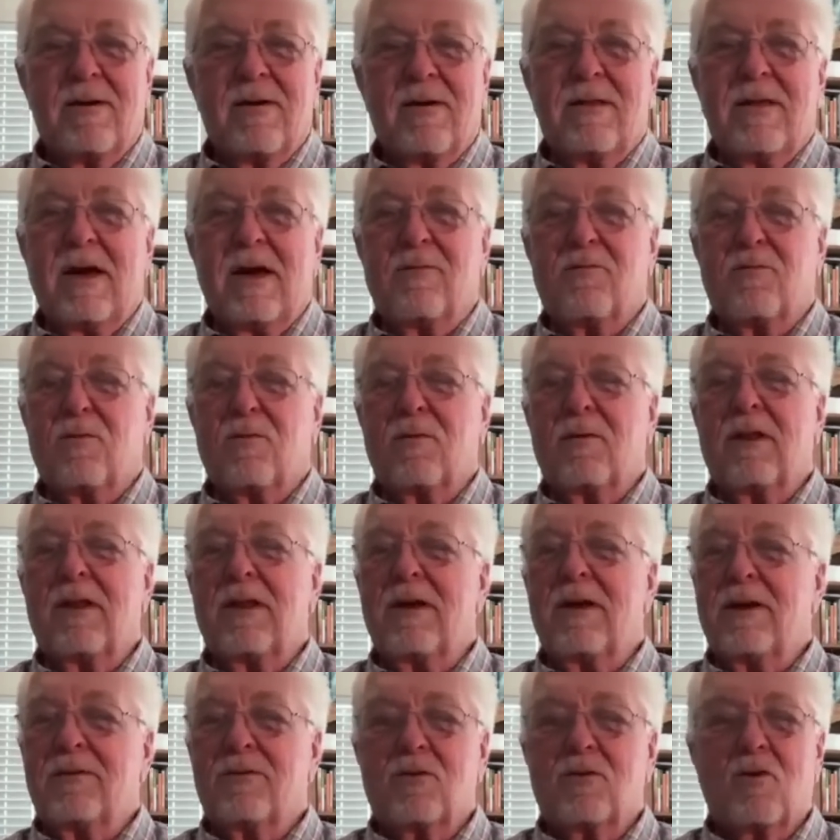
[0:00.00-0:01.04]
They have
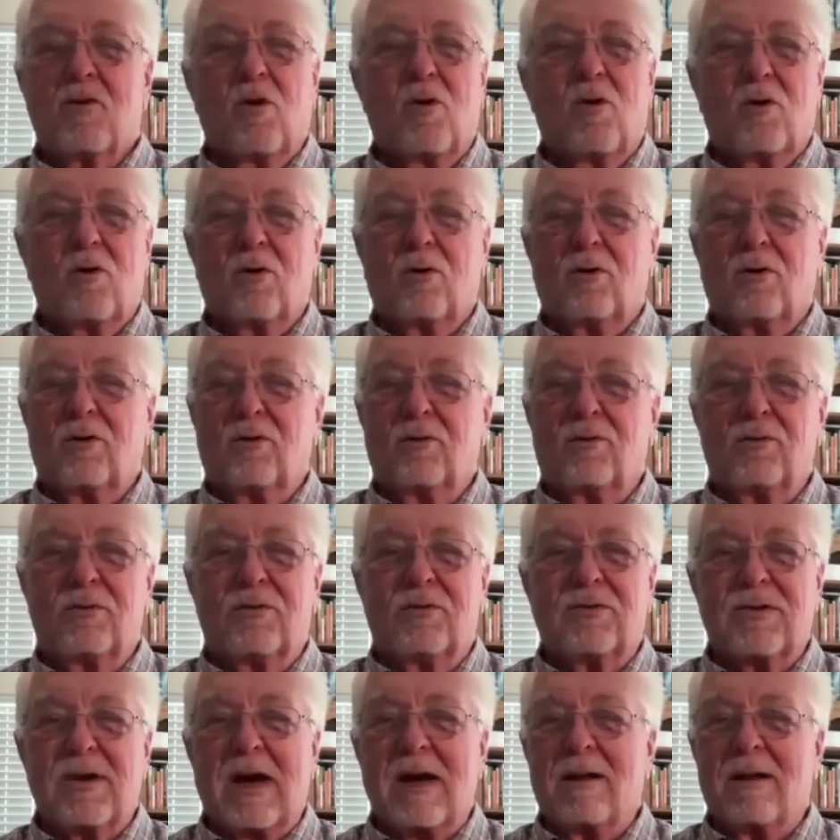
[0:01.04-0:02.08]
really cold,
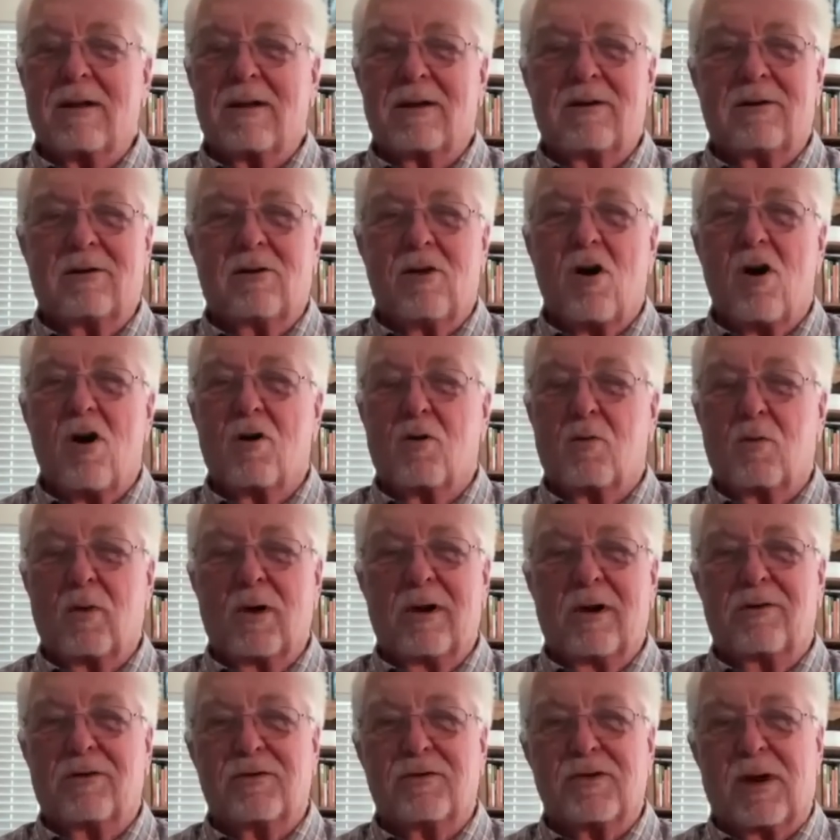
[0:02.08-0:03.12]
solid, long
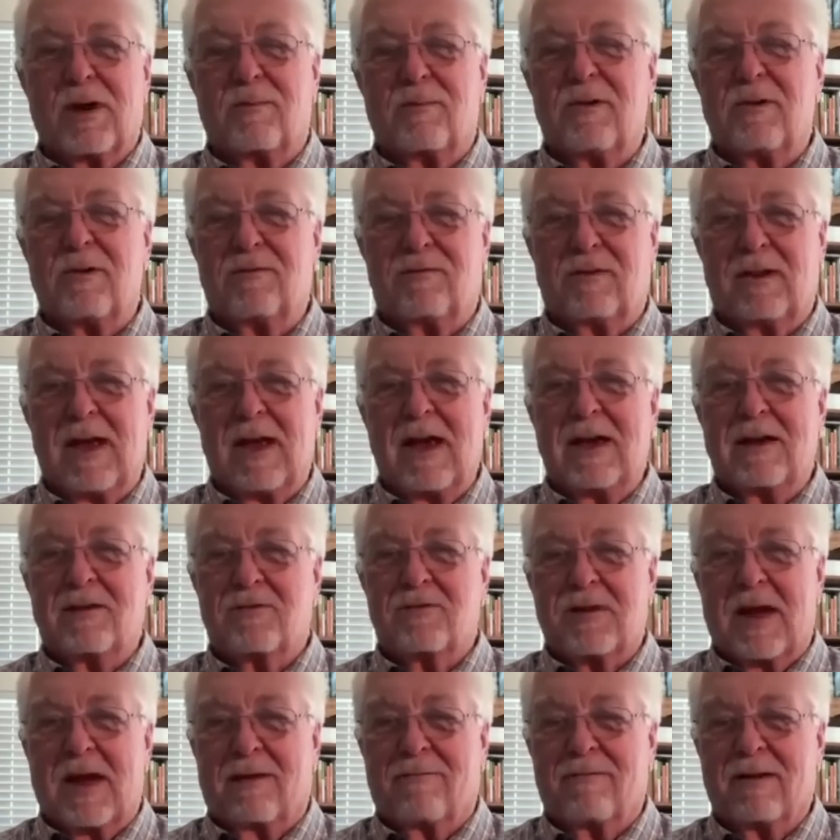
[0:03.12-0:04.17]
winters up in
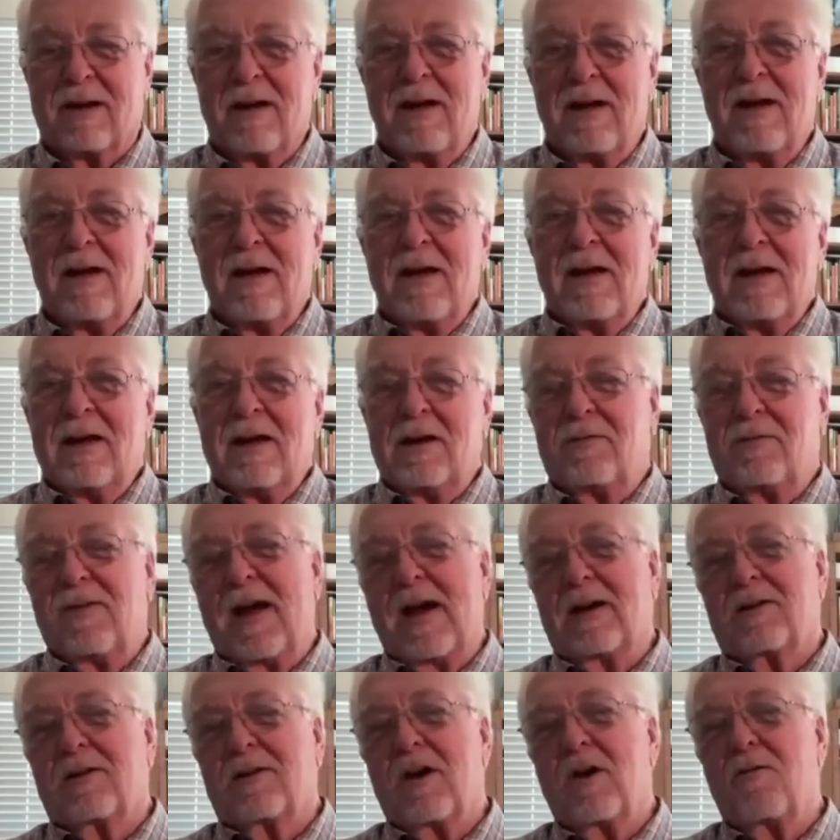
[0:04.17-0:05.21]
Flagstaff. In
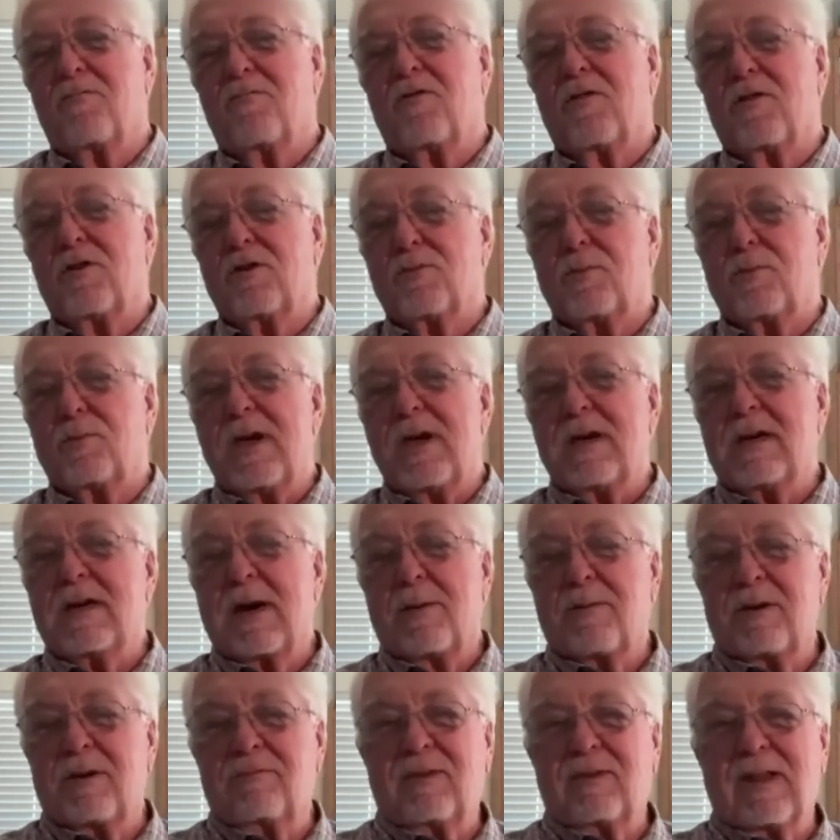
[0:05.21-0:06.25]
fact, Humphreys Peak
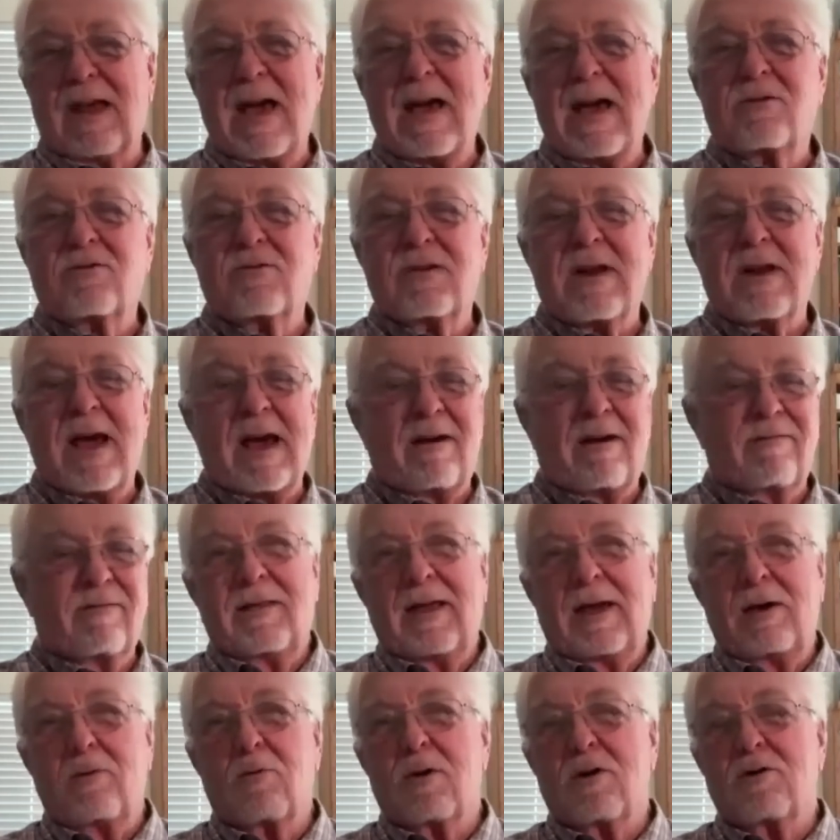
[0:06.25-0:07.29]
up in Flagstaff,
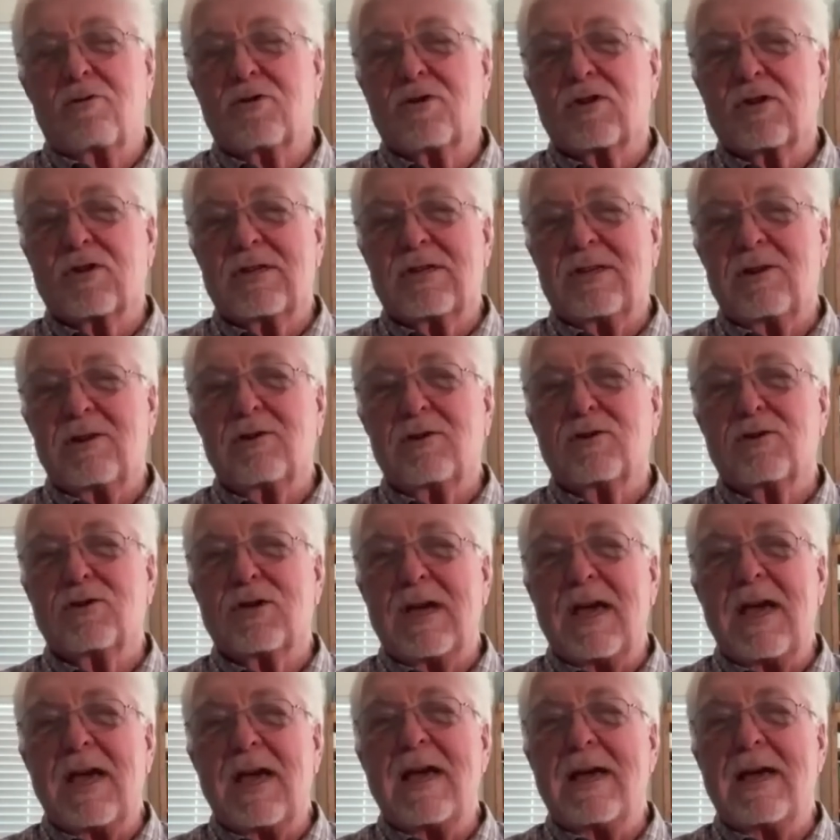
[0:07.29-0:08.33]
they were still
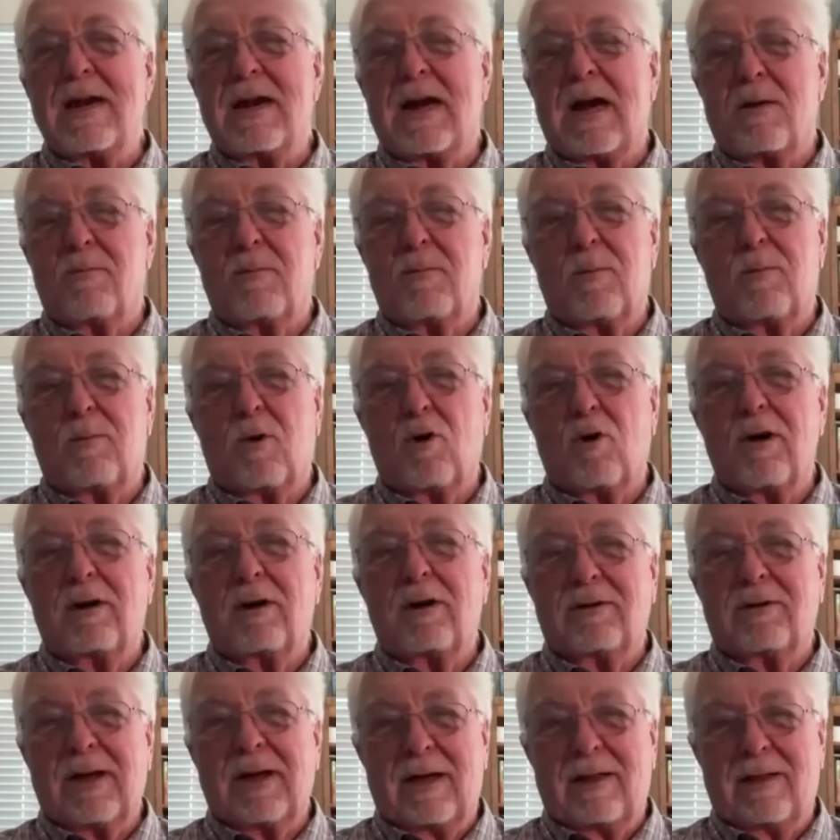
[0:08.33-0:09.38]
skiing on
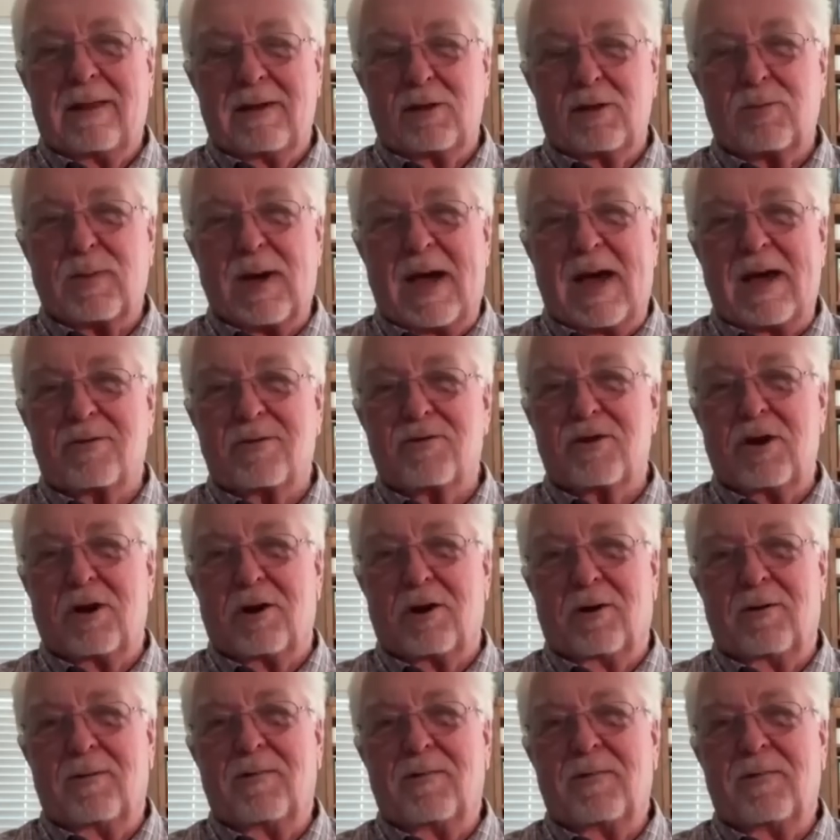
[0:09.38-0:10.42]
Memorial Day this past
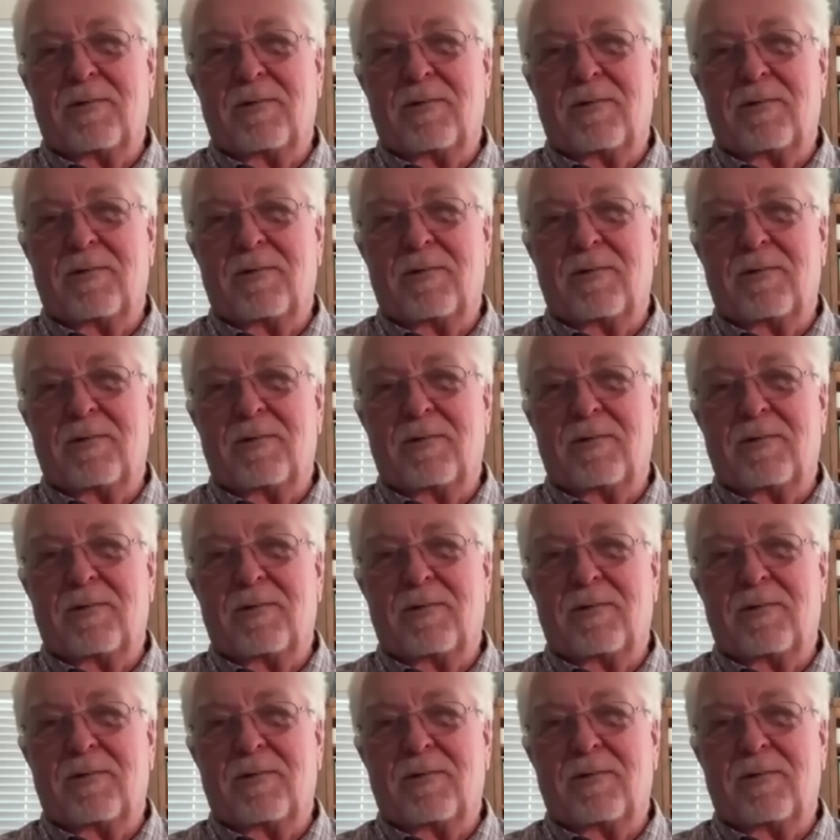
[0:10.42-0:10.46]
year.